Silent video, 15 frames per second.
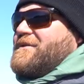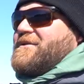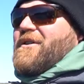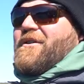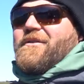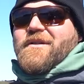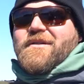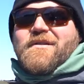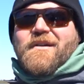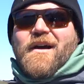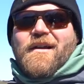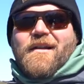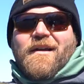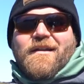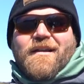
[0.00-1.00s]
I was always
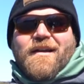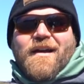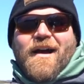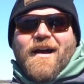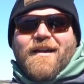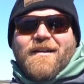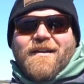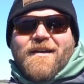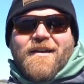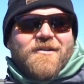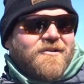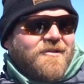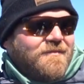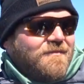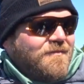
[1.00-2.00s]
kind of like the guy in the
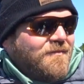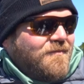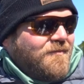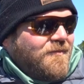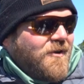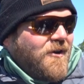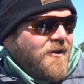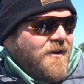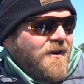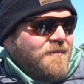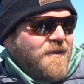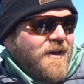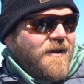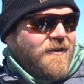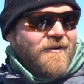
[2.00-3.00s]
kitchen, cooking
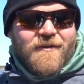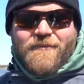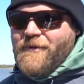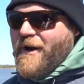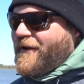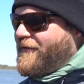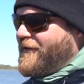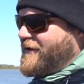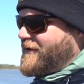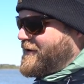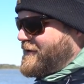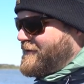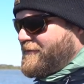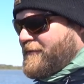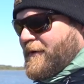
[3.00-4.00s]
up dinner and breakfast,
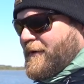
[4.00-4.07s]
and